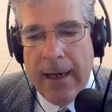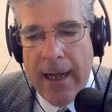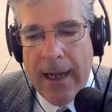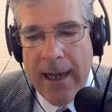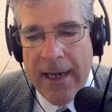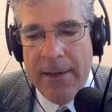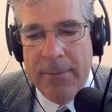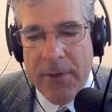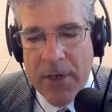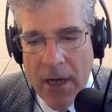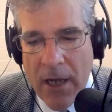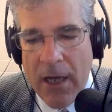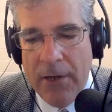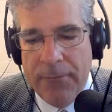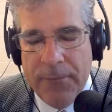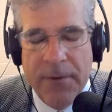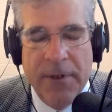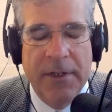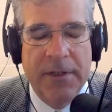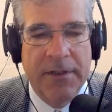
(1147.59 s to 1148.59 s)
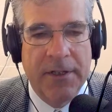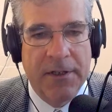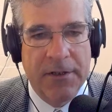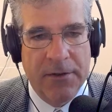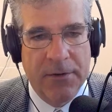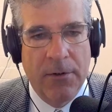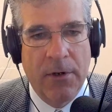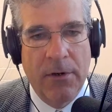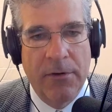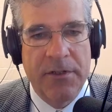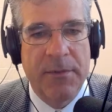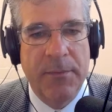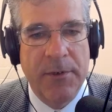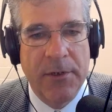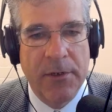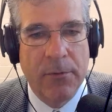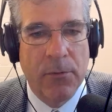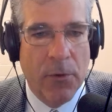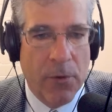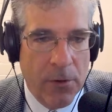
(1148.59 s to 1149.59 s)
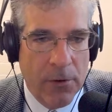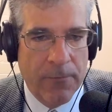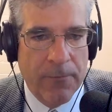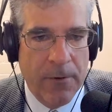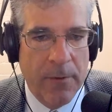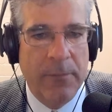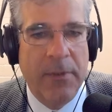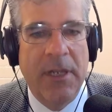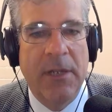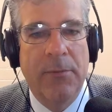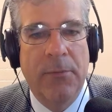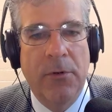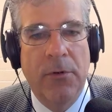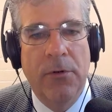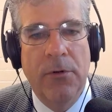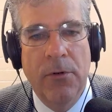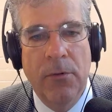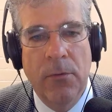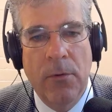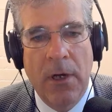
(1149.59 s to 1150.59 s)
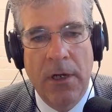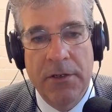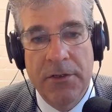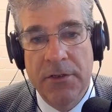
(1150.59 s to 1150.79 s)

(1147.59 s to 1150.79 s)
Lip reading: I am confident that there will always be a role for people who want